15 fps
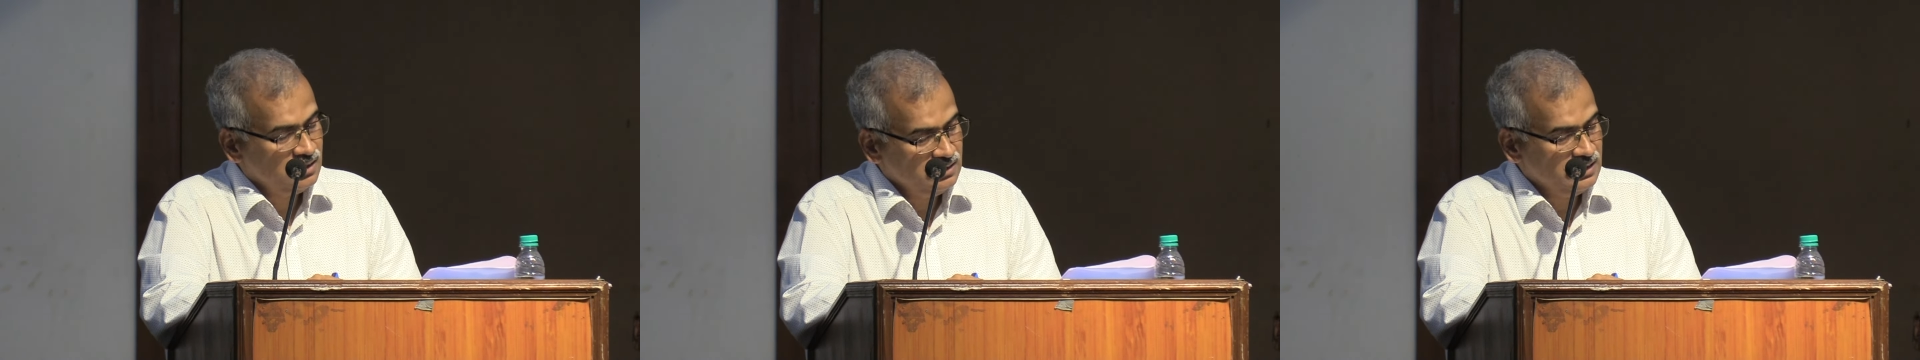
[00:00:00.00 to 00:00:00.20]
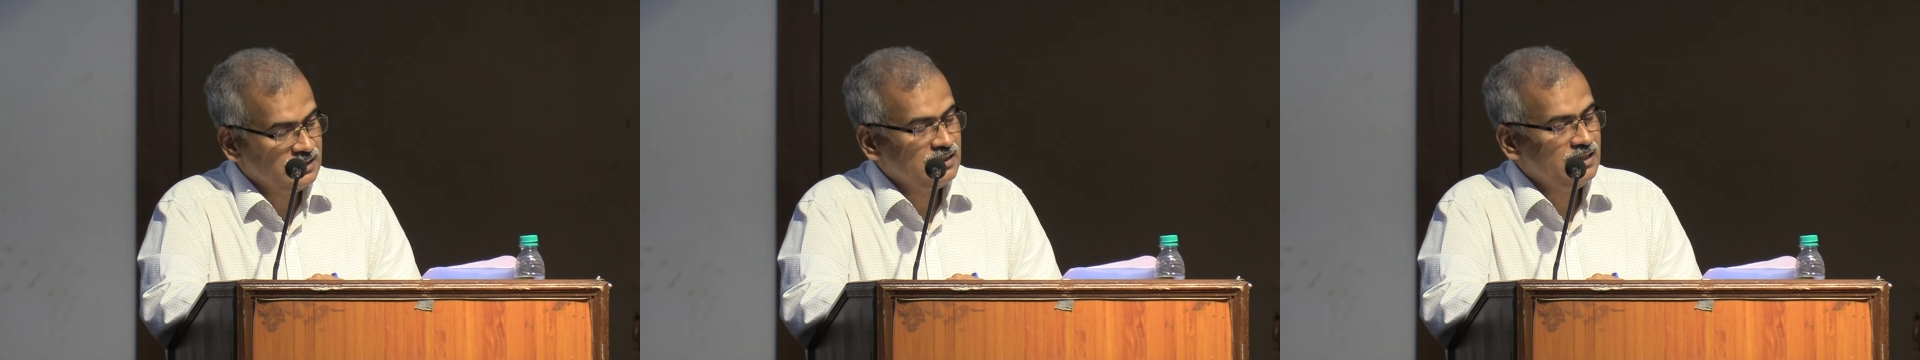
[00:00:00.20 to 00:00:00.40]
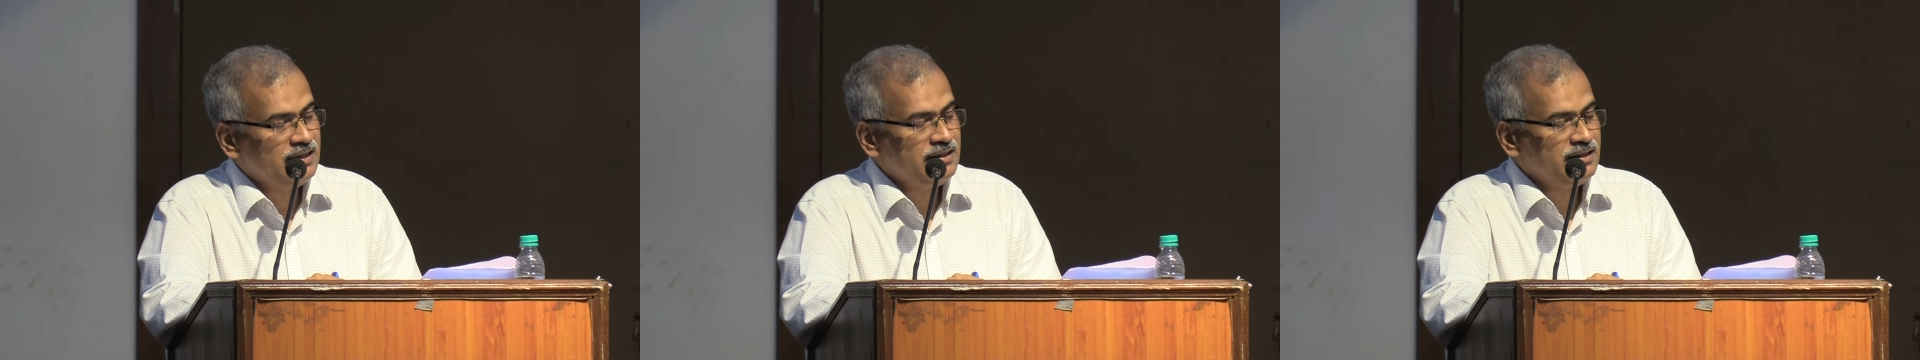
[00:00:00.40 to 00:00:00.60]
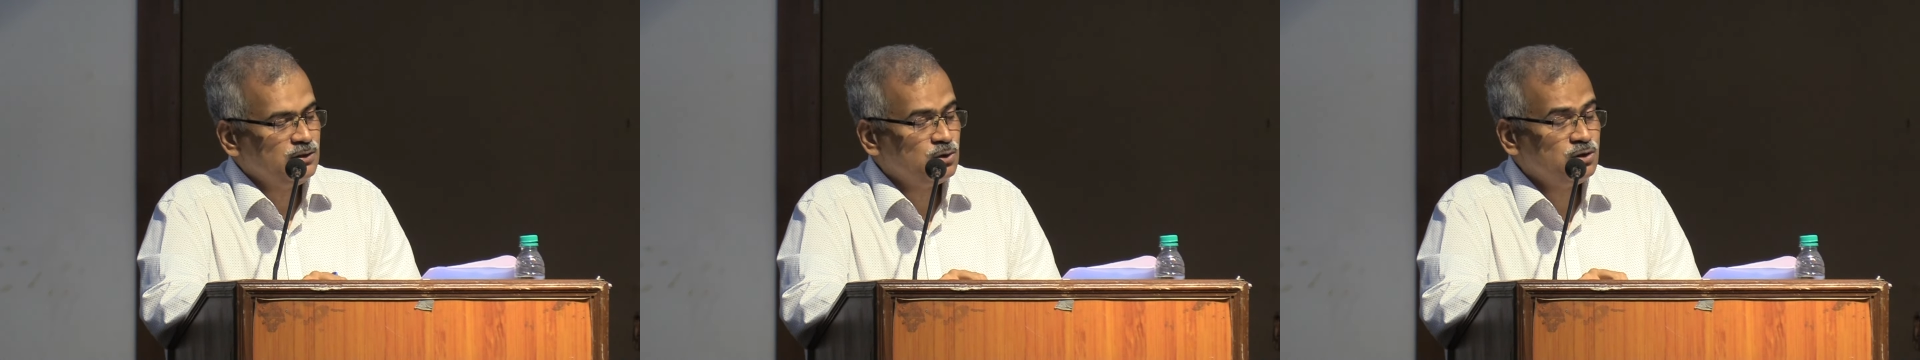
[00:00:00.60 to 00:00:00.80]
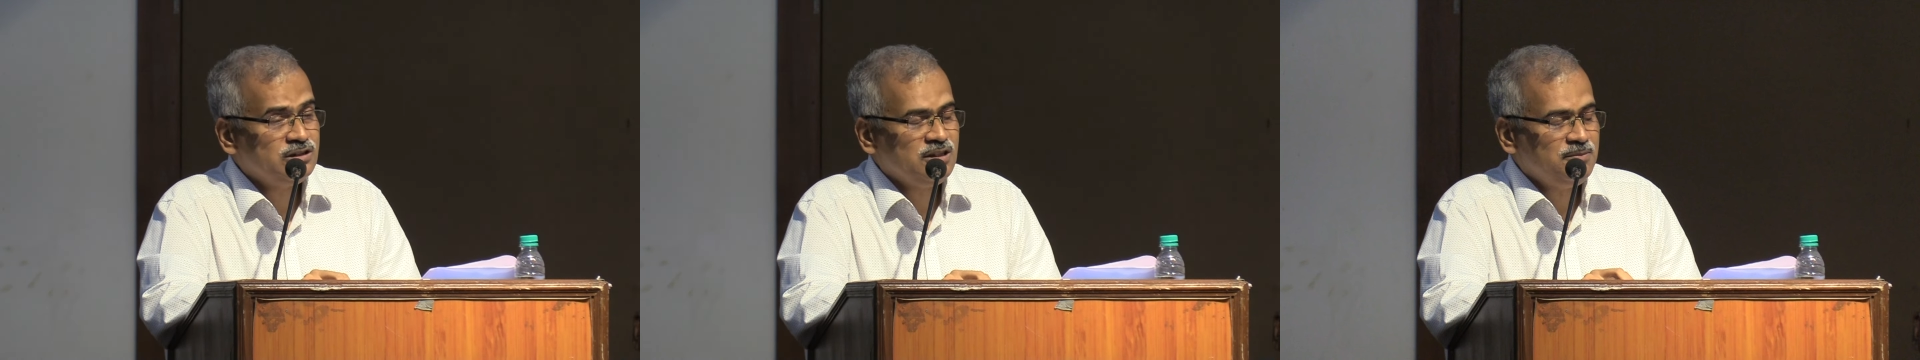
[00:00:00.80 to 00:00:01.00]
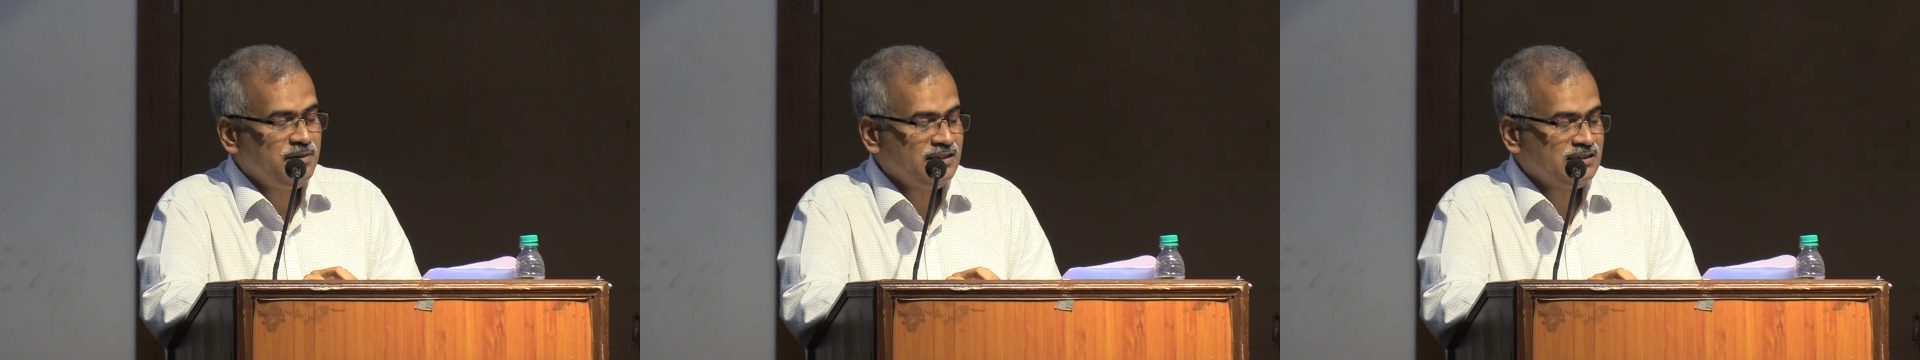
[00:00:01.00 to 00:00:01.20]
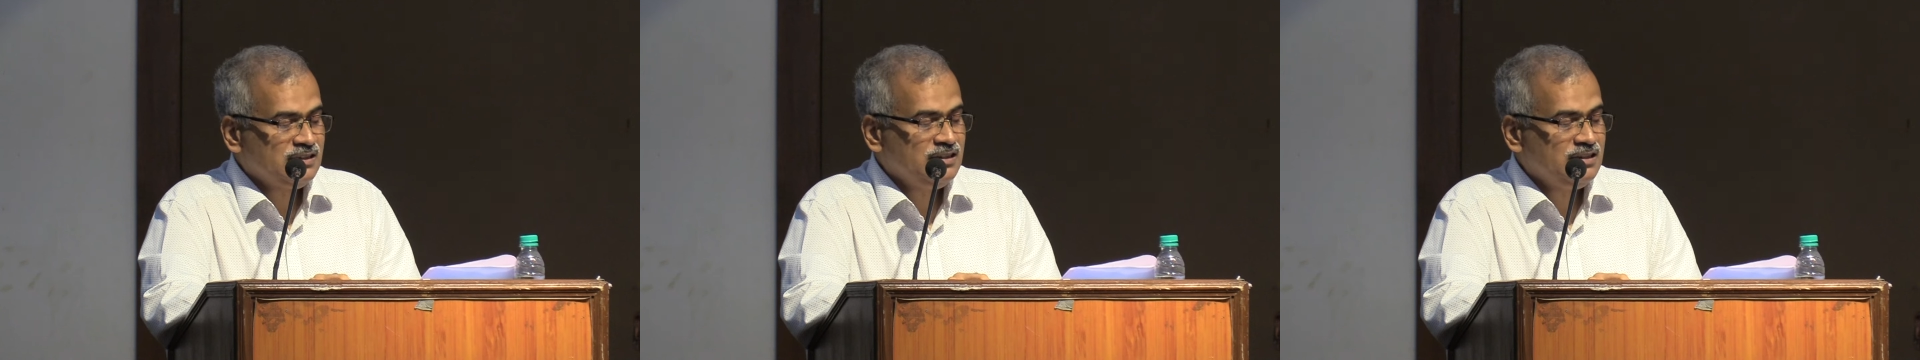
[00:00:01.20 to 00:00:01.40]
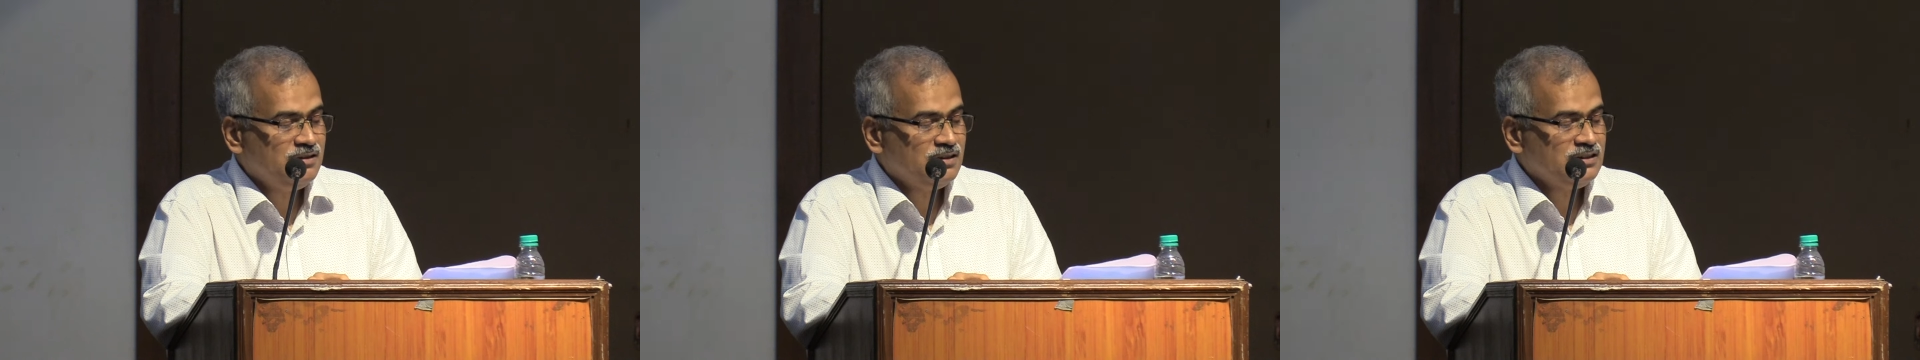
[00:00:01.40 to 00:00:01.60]
declaring tourism as
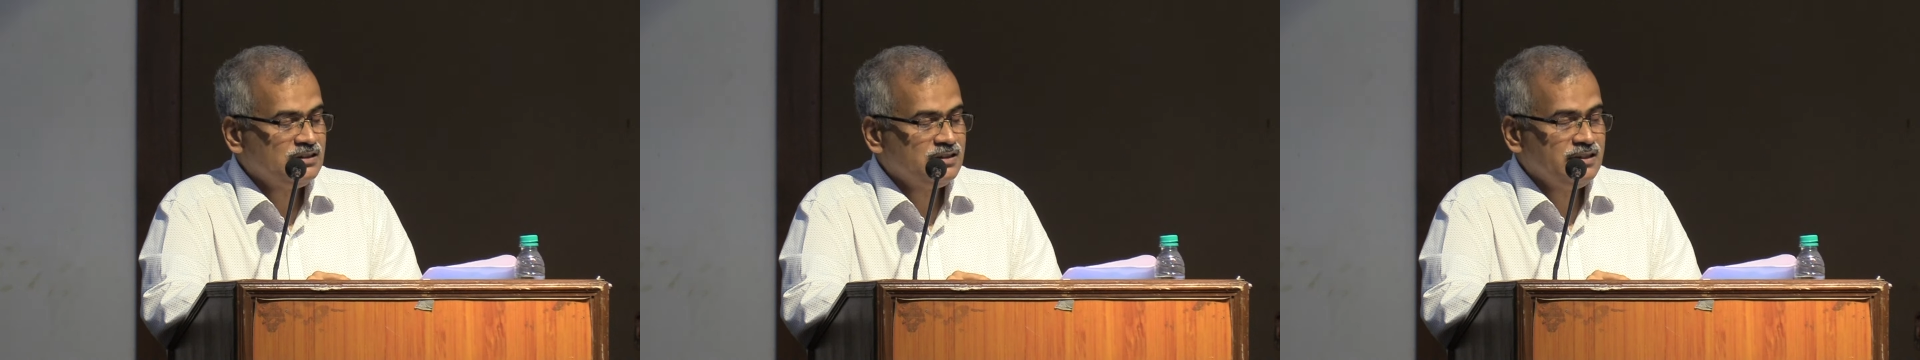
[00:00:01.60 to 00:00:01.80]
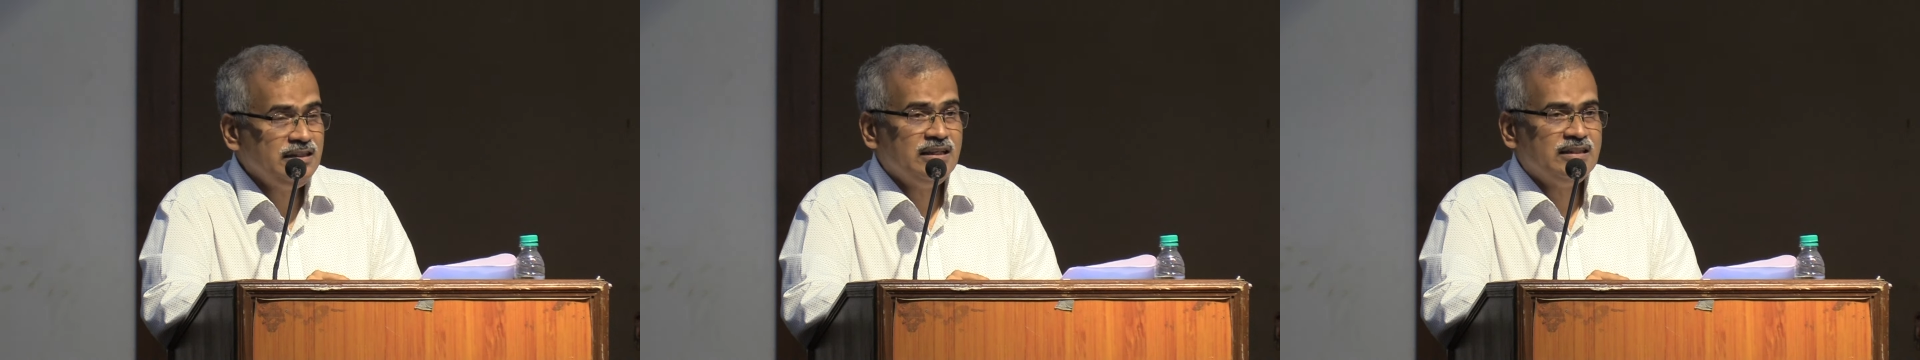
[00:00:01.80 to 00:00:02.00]
an industry